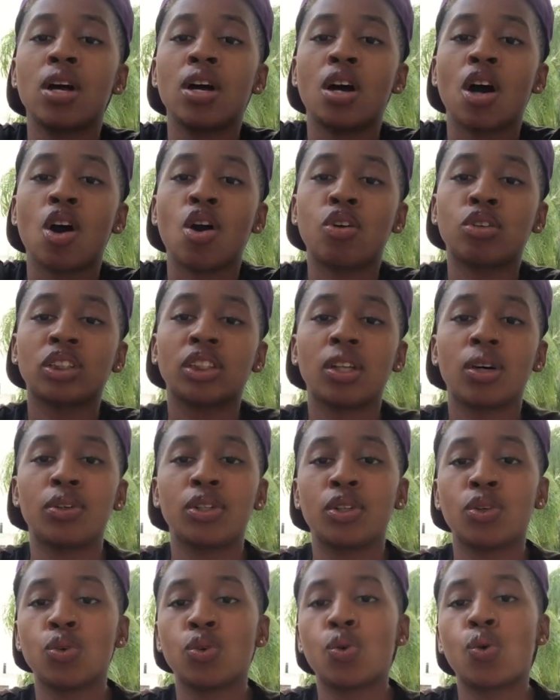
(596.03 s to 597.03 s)
wholesale
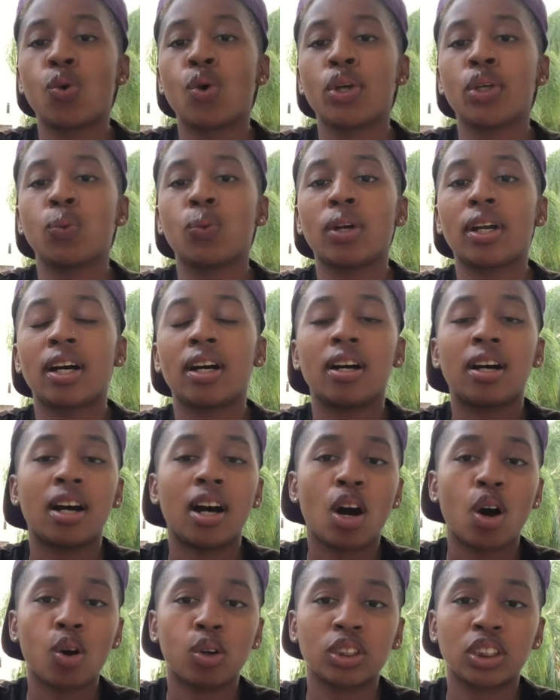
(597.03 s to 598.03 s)
deal going, you want to
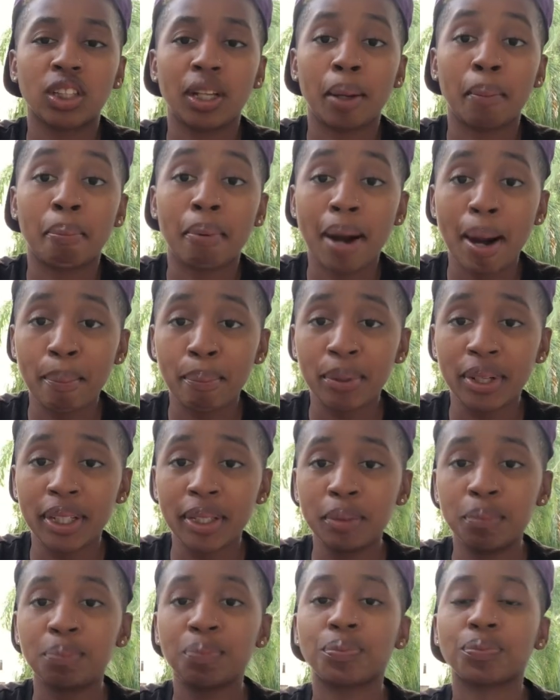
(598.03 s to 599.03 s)
wholesale a
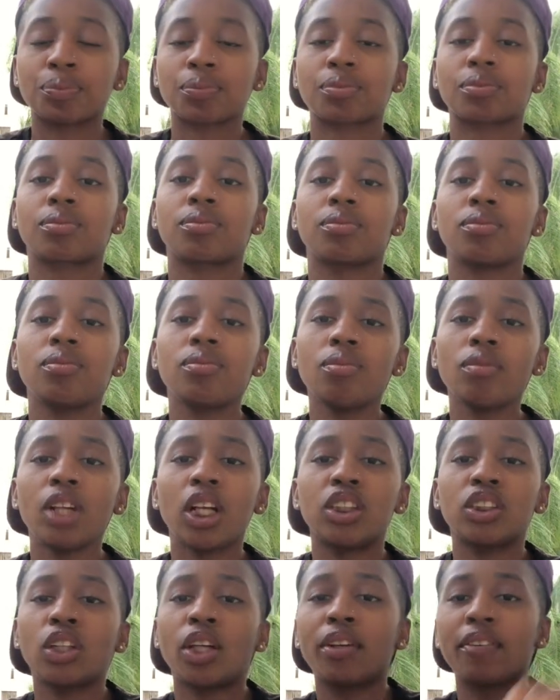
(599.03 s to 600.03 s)
property.
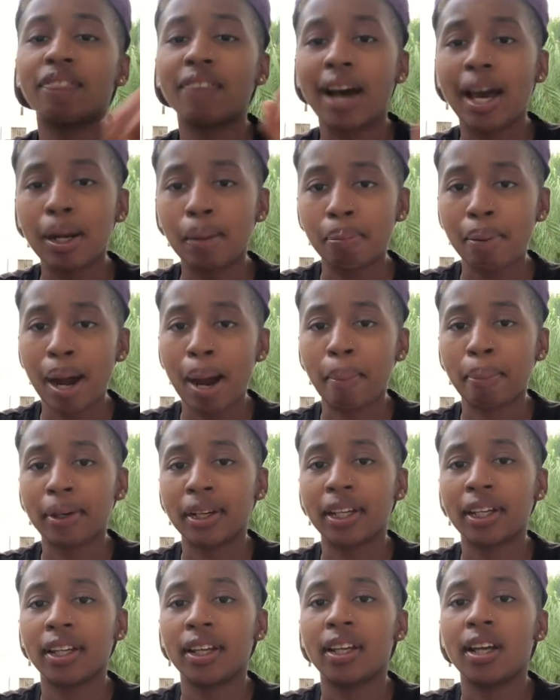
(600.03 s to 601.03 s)
So you find a
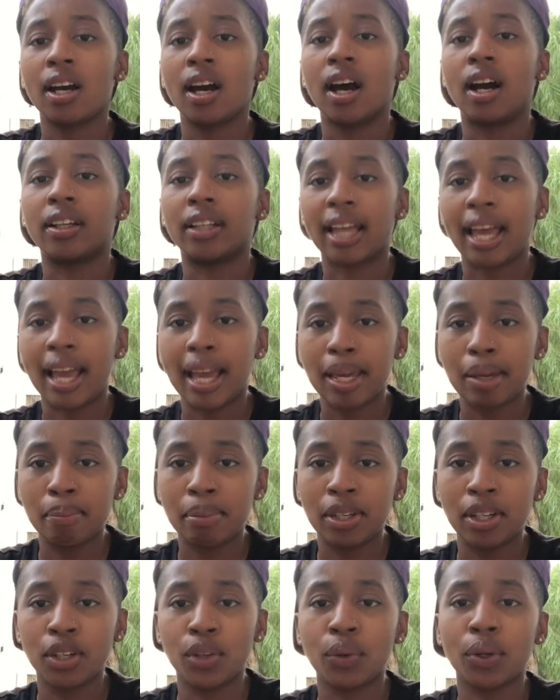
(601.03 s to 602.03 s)
property, the
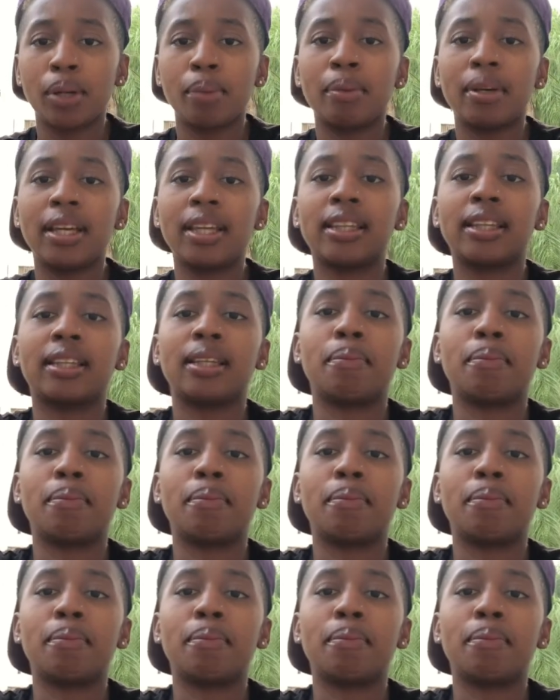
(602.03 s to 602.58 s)
AB agreement, the